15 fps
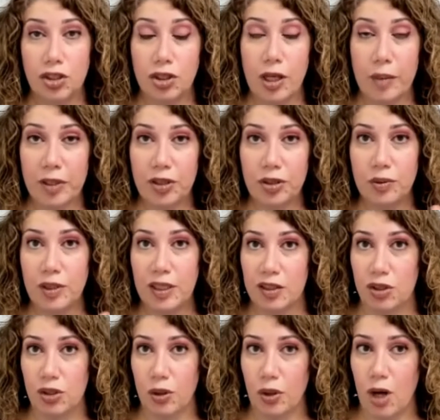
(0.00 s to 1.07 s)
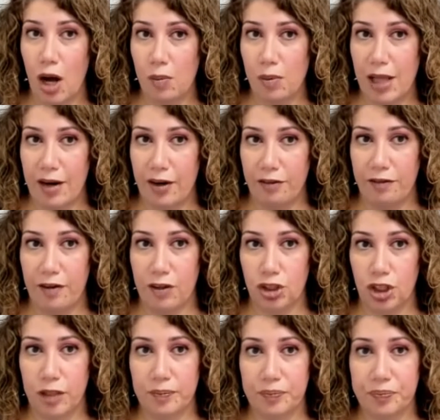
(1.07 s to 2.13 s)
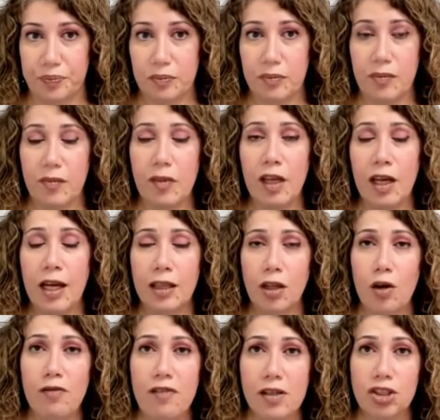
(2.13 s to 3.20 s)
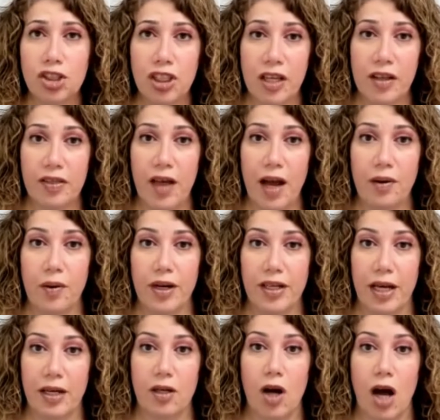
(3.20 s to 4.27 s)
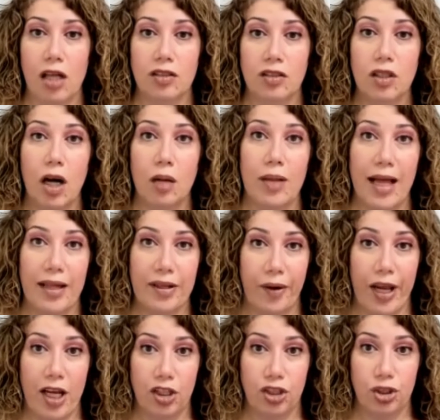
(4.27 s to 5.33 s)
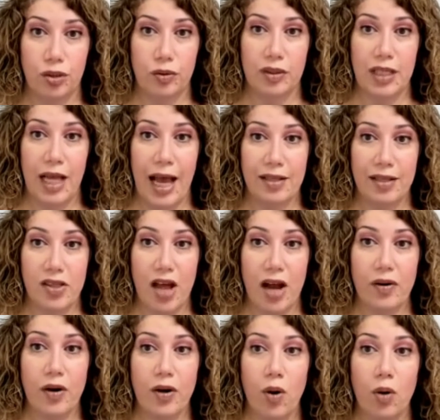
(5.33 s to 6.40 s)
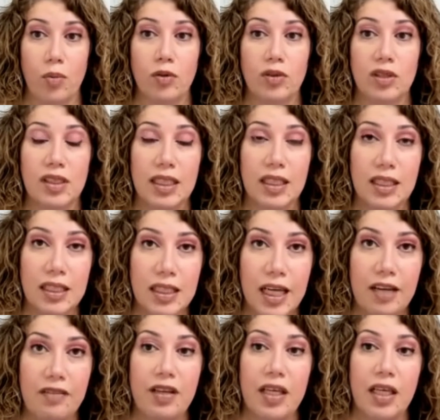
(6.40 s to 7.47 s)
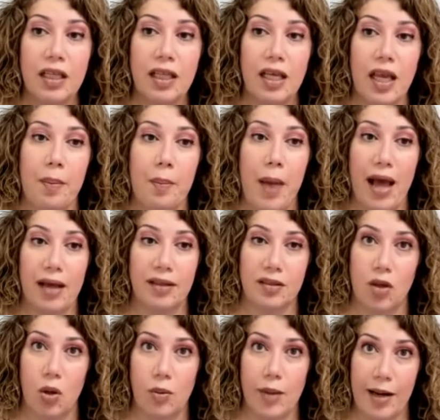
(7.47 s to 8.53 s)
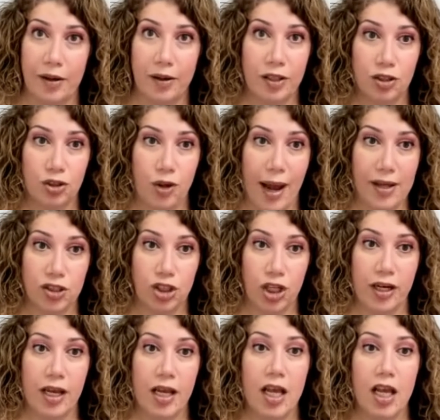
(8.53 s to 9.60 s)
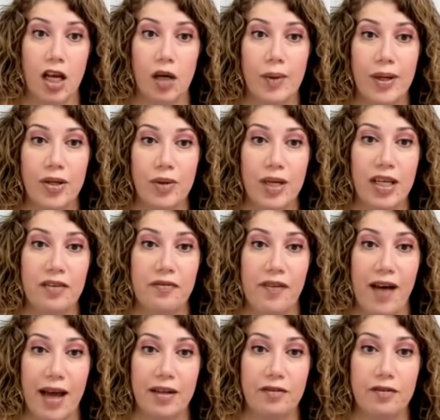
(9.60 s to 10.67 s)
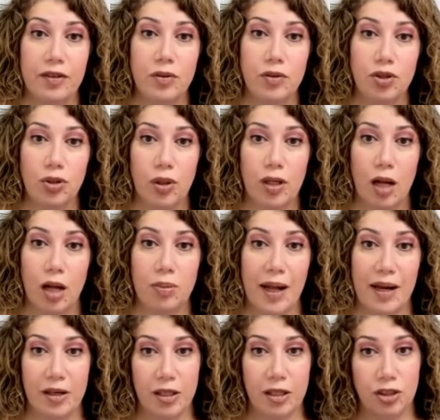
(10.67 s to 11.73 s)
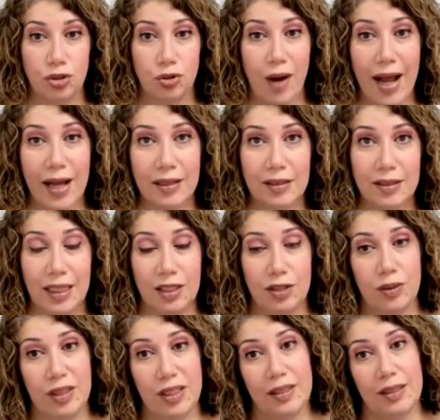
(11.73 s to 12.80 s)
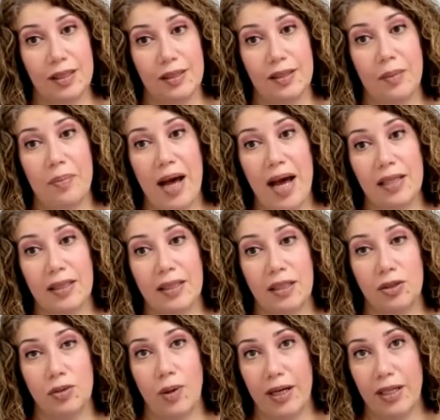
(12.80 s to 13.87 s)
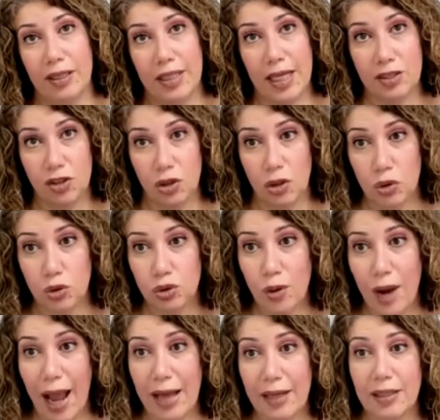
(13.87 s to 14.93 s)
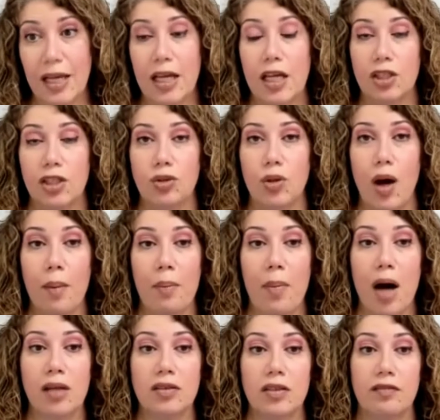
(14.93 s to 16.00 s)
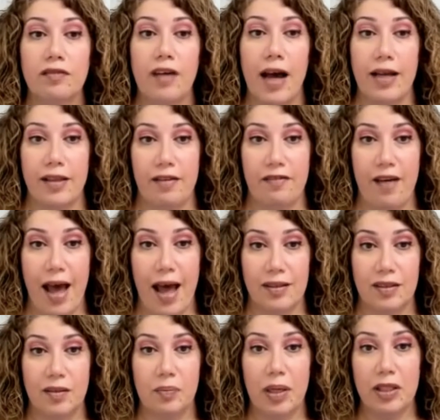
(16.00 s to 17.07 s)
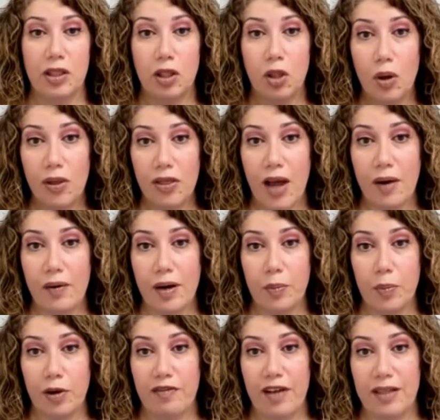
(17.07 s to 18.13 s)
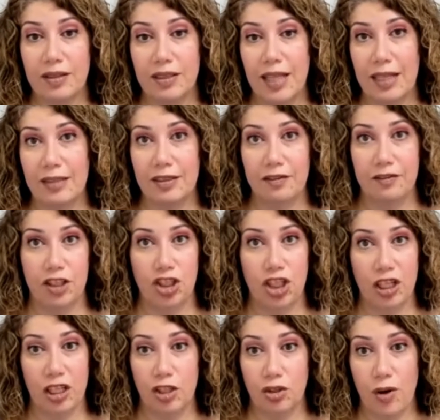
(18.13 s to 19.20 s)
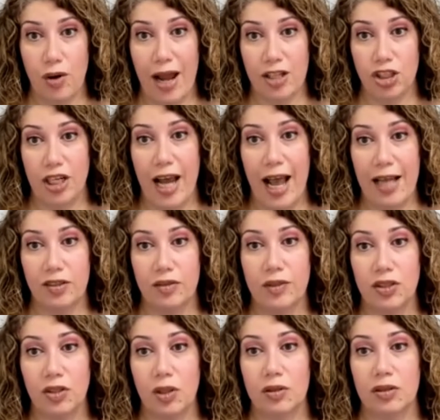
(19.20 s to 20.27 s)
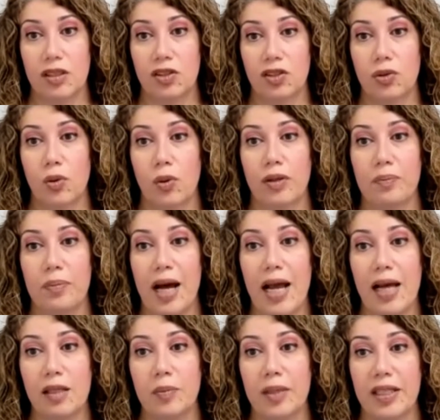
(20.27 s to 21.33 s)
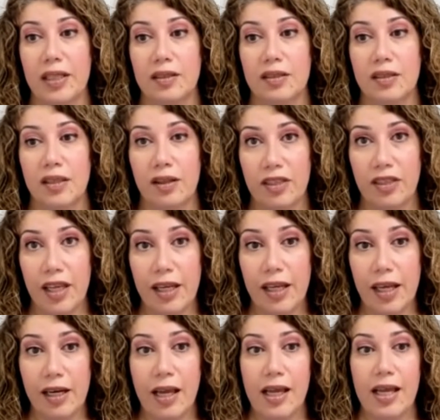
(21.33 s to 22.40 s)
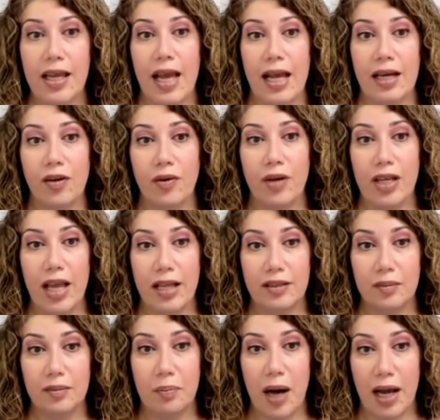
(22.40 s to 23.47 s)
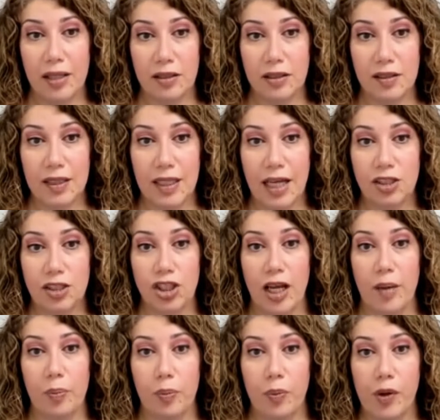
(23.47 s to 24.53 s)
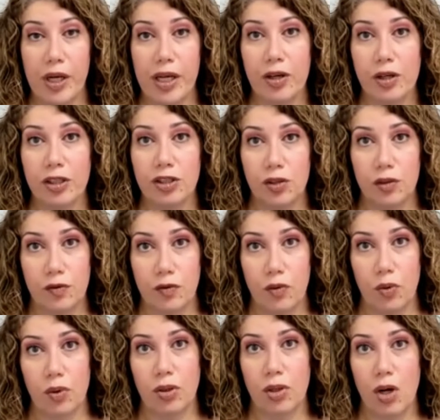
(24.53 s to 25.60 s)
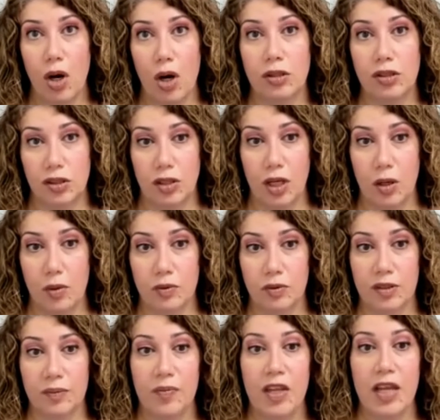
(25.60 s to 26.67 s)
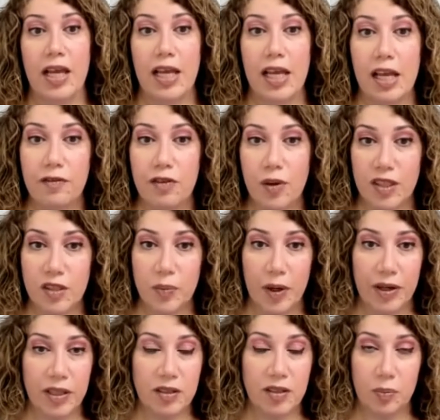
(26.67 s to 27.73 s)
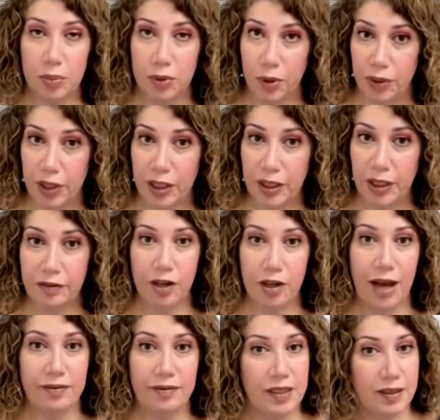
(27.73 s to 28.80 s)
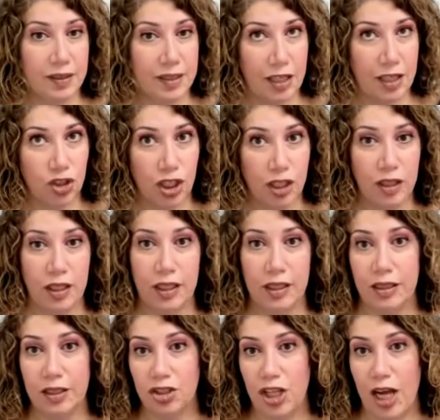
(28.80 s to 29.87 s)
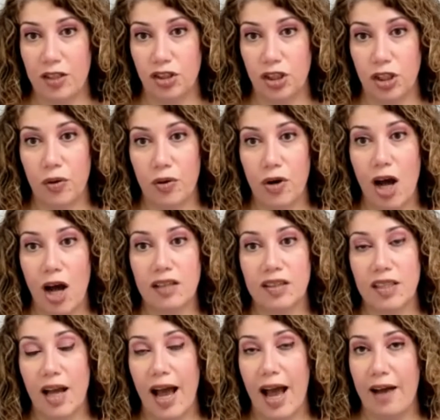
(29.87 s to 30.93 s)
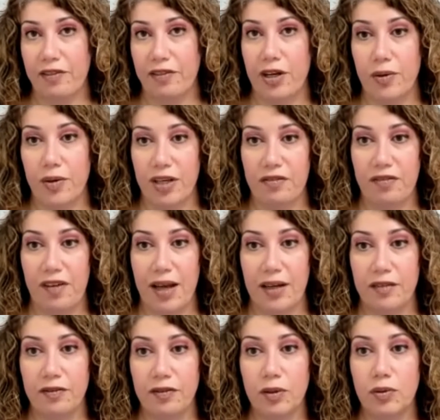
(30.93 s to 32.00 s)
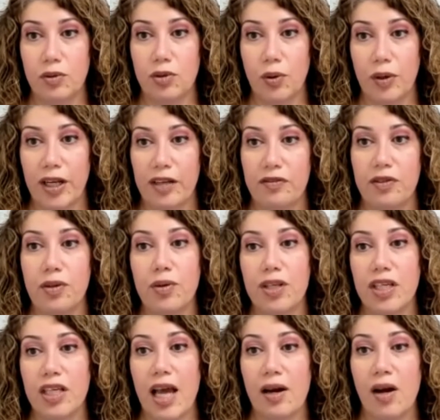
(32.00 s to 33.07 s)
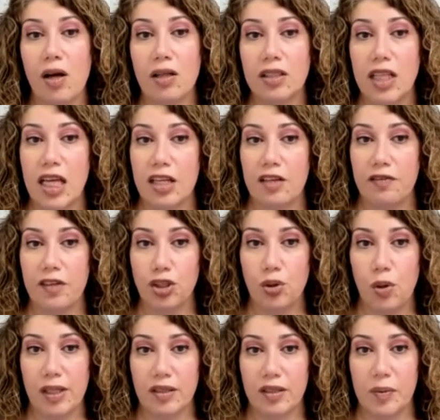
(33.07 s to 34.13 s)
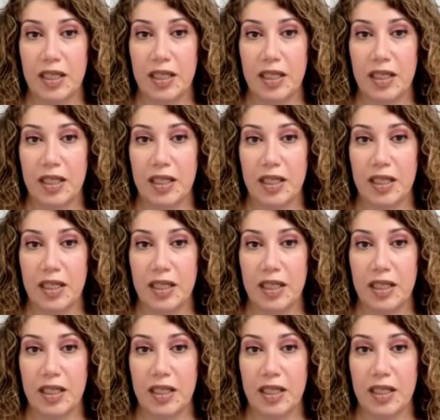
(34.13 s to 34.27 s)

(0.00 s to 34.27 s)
Number 2 is your gallbladder function. A low functioning thyroid can cause gallbladder issues, as thyroid hormone significantly impacts gallbladder contraction. When you eat fatty foods, your gallbladder contracts, it releases the bile into our intestinal tract to emulsify the fats, but low thyroid prevents that sufficient contraction. As a result, the stored bile begins to thicken and creates bile sludge, a precursor for gallstones. If you experience bloating, if you have distension, indigestion, or nausea after you eat fatty foods, or if you cannot take fish oils